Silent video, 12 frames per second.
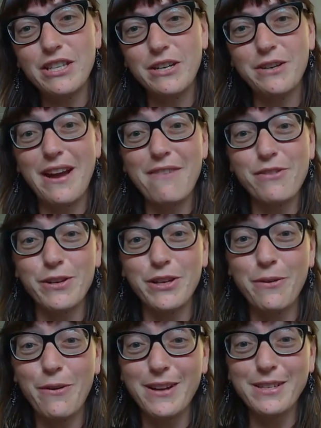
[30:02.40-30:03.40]
to everyone
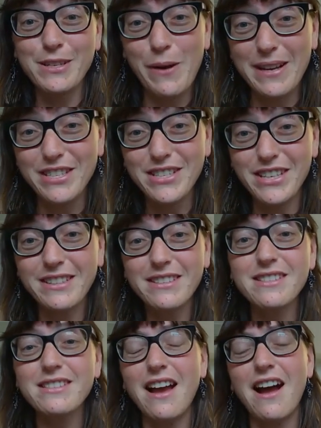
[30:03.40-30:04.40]
who asked
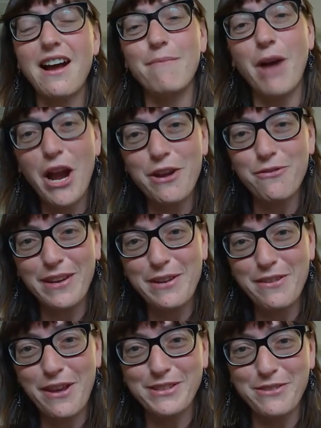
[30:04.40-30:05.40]
questions.
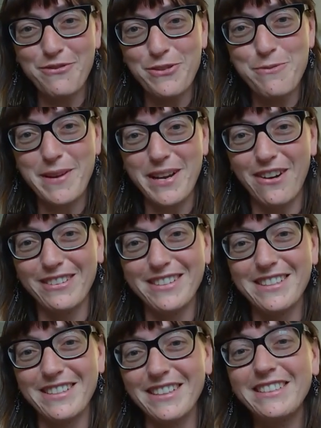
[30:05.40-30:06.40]
Hopefully those have all been
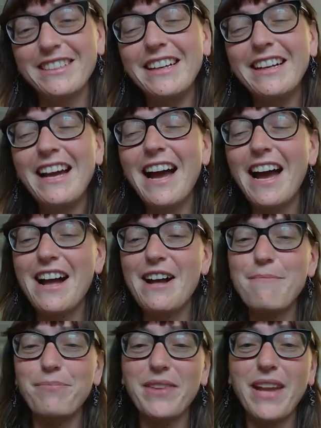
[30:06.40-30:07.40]
answered.
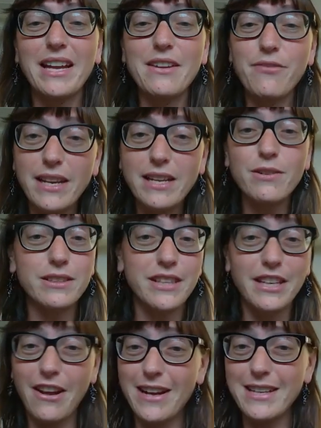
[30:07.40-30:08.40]
And if anyone,
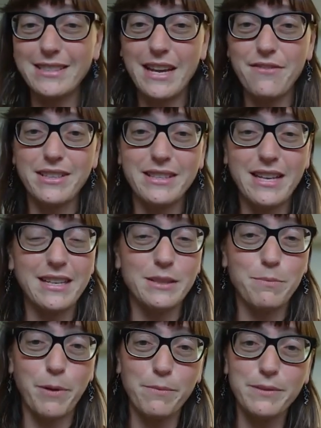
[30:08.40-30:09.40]
as David said,
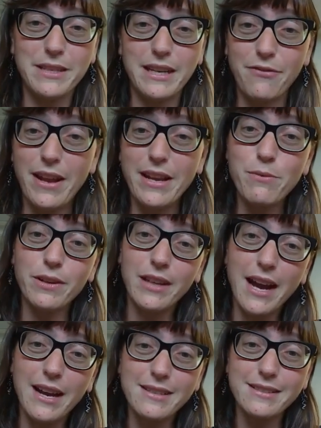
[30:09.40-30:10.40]
as Bob said, if anyone
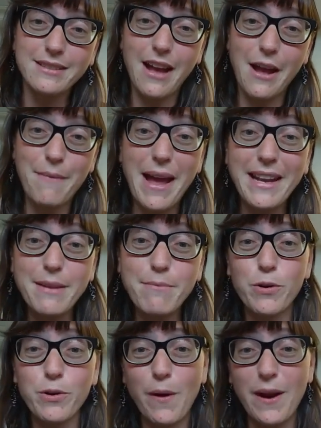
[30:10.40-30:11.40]
has any
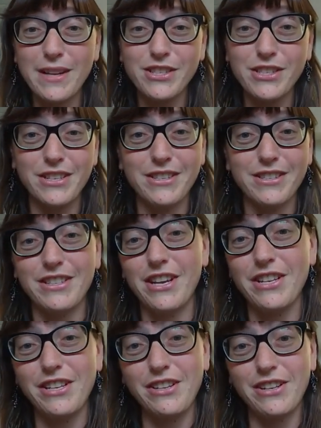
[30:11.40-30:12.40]
more questions
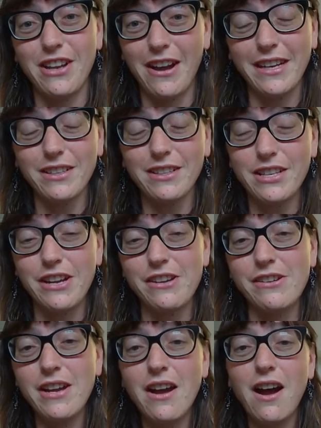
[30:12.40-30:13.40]
that you'd like
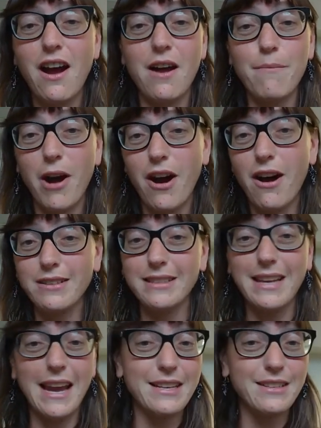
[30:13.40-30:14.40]
to
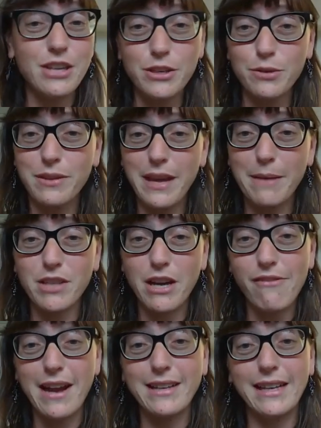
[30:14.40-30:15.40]
ask, get in touch with them
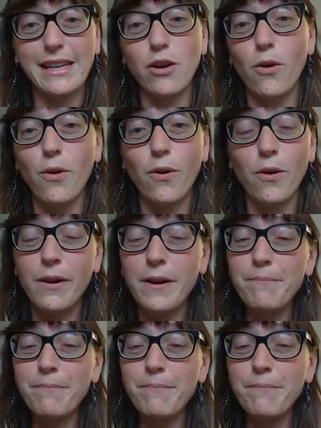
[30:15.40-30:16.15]
directly, or